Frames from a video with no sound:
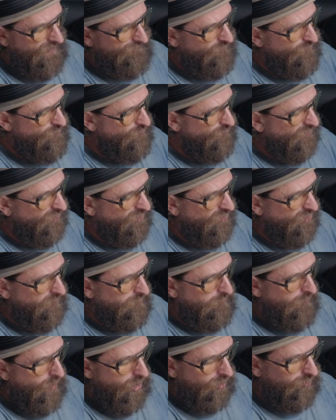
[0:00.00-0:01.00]
If you use a
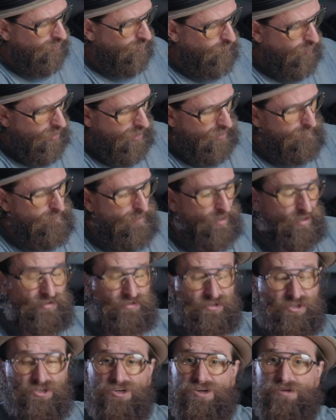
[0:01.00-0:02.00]
smaller water bottle,
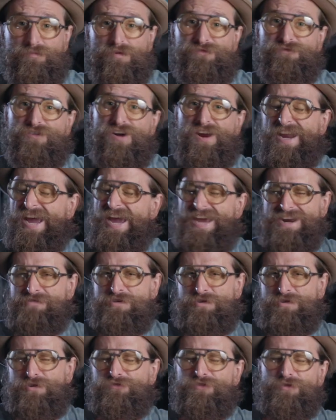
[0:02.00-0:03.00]
you're going to be fine. I don't
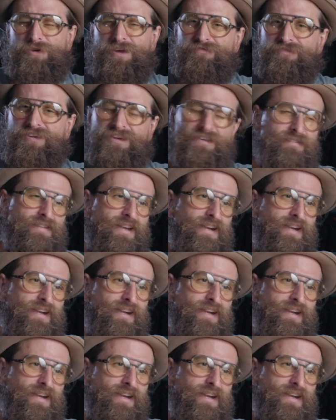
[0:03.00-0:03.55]
know if you have kids,